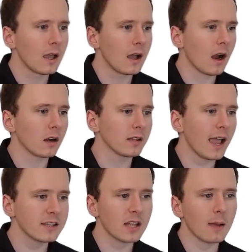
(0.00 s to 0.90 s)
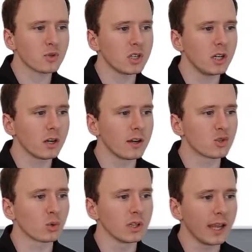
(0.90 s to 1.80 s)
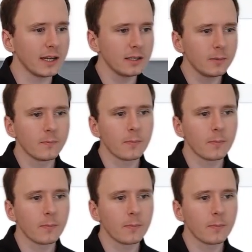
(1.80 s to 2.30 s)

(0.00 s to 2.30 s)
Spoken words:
Our last option here is related.